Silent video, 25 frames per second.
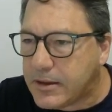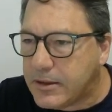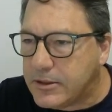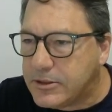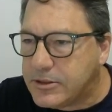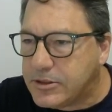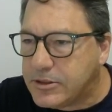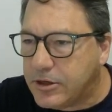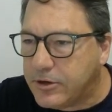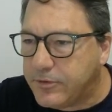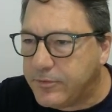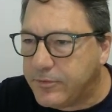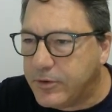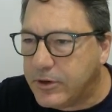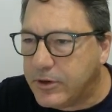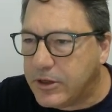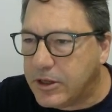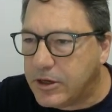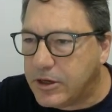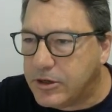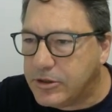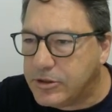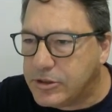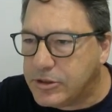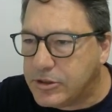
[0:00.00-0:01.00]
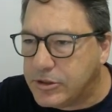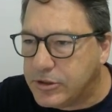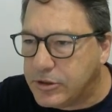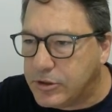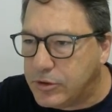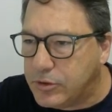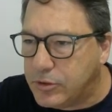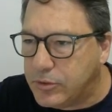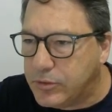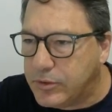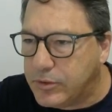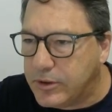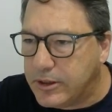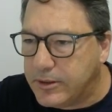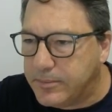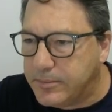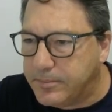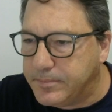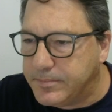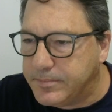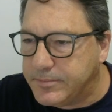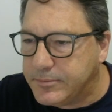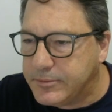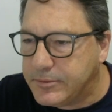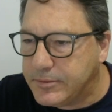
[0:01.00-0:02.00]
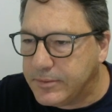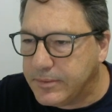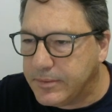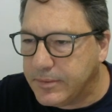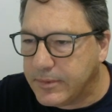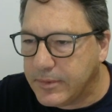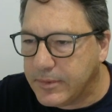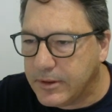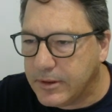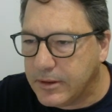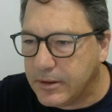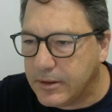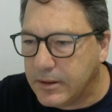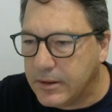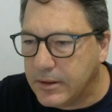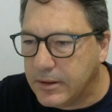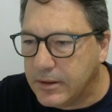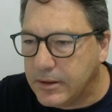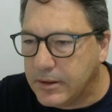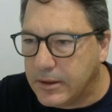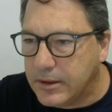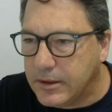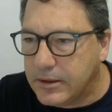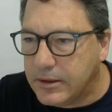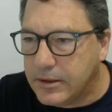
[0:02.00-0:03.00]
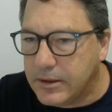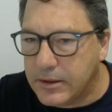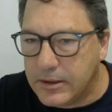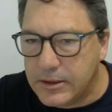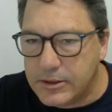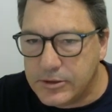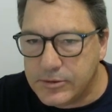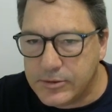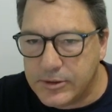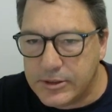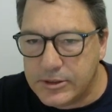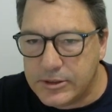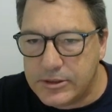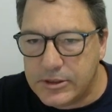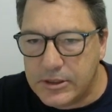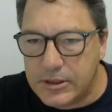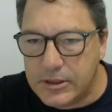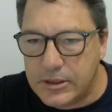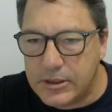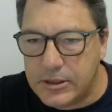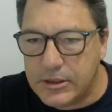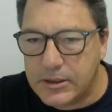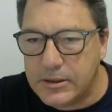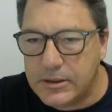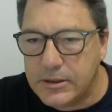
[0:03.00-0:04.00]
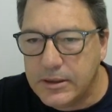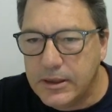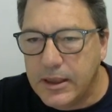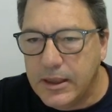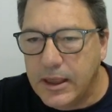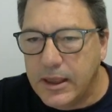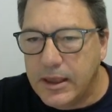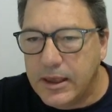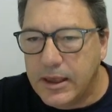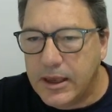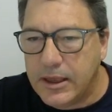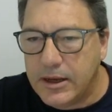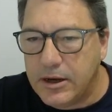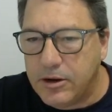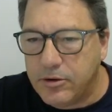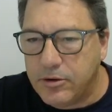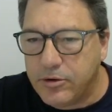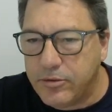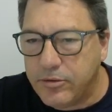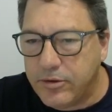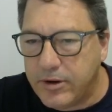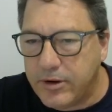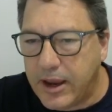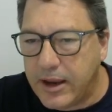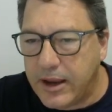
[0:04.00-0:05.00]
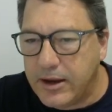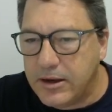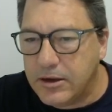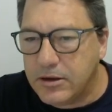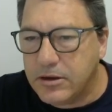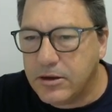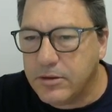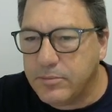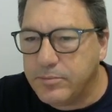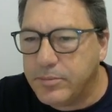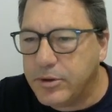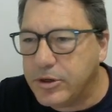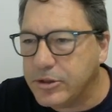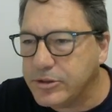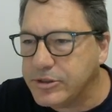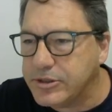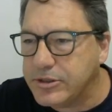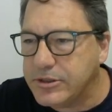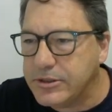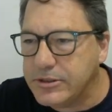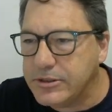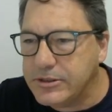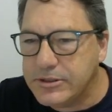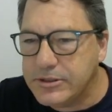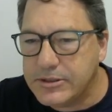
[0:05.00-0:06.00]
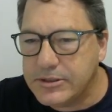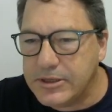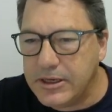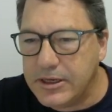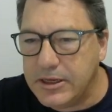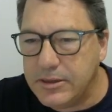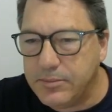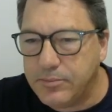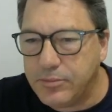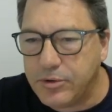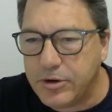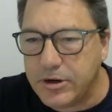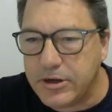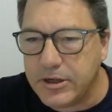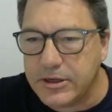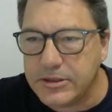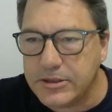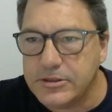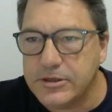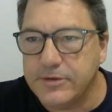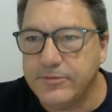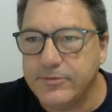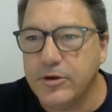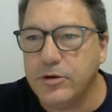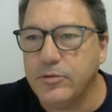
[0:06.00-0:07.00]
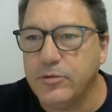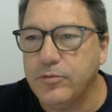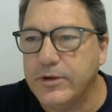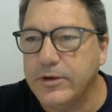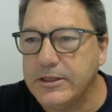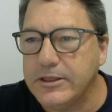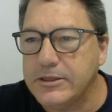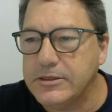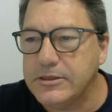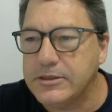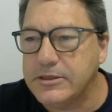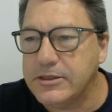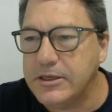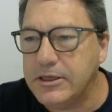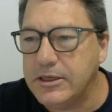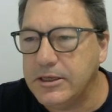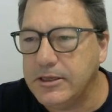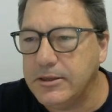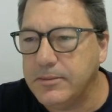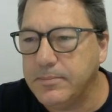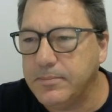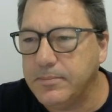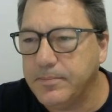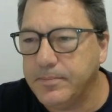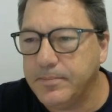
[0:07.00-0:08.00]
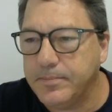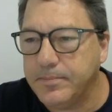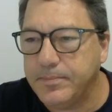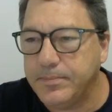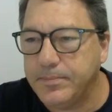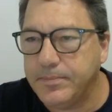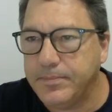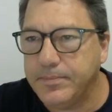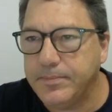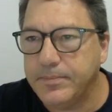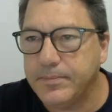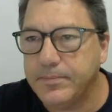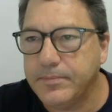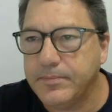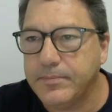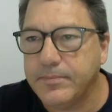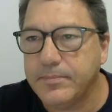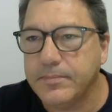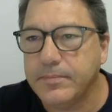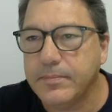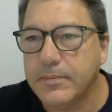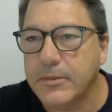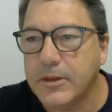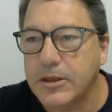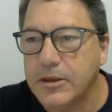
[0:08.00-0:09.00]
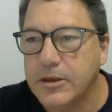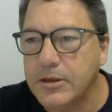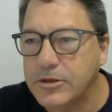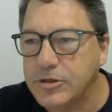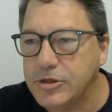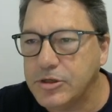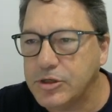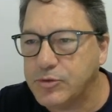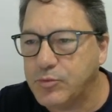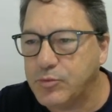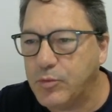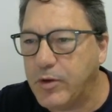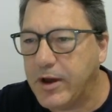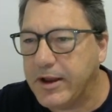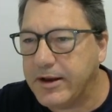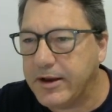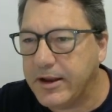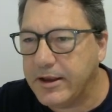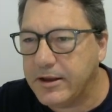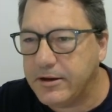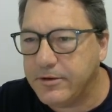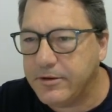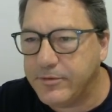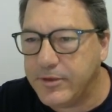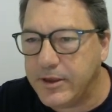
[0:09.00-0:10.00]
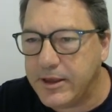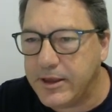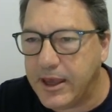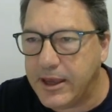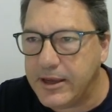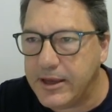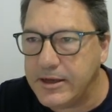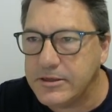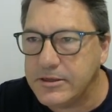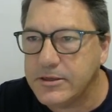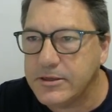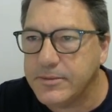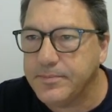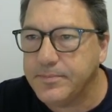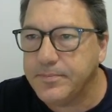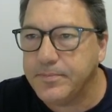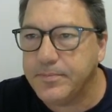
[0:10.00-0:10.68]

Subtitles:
So if we go to these ones here, and I'll create a composited scene product. So I've got one scene, just one out of the 8.